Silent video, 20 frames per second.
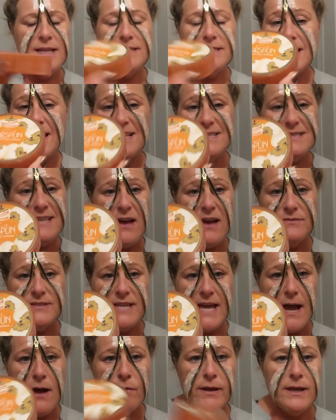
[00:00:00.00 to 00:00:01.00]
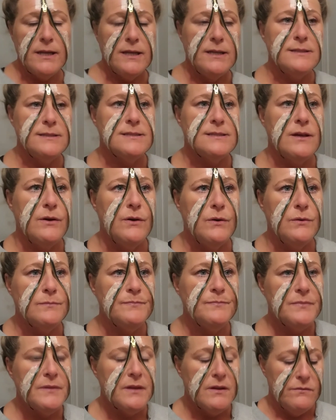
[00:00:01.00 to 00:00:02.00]
it does have talc in it,
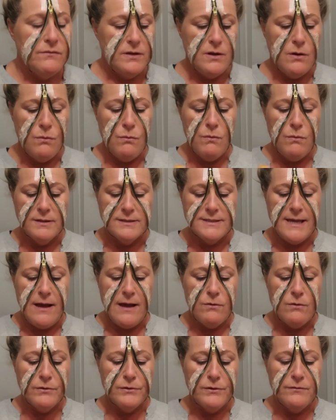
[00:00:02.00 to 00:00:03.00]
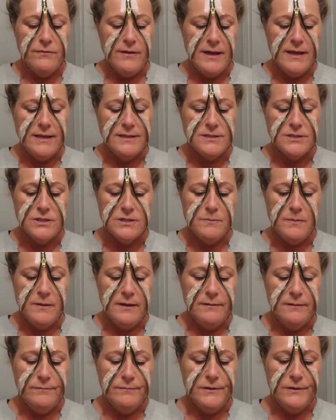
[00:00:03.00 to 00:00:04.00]
so if you don't want talc on your face, just
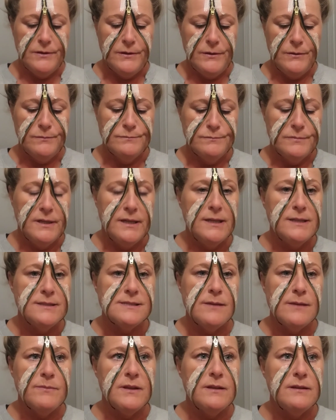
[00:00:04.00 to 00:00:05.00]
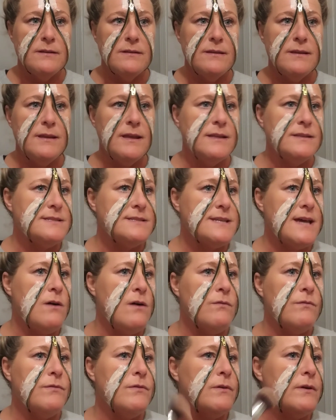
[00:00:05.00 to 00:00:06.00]
get something that's
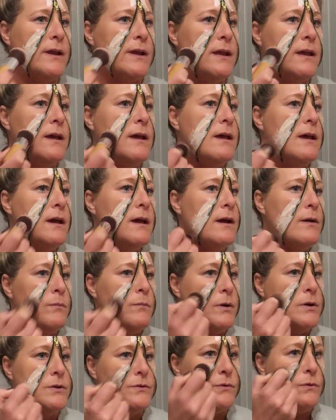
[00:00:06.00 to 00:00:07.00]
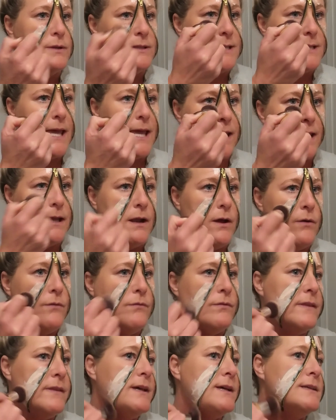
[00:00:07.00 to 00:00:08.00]
talc free. And we're just going to take it
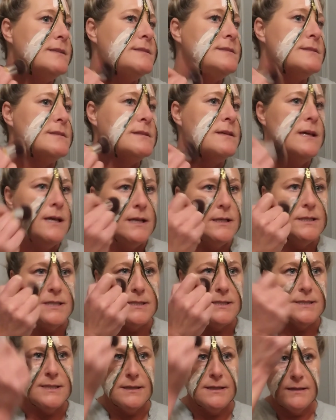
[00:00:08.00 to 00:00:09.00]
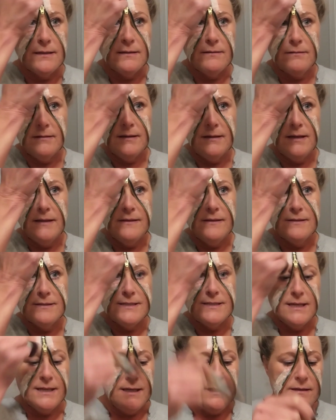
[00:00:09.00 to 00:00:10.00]
over this just to get the
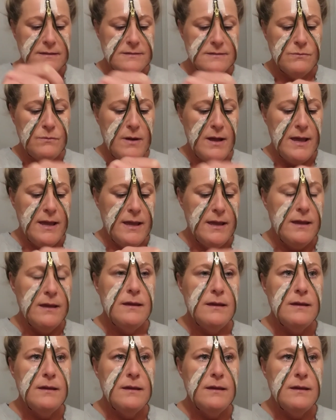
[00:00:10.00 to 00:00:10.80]
stickiness away.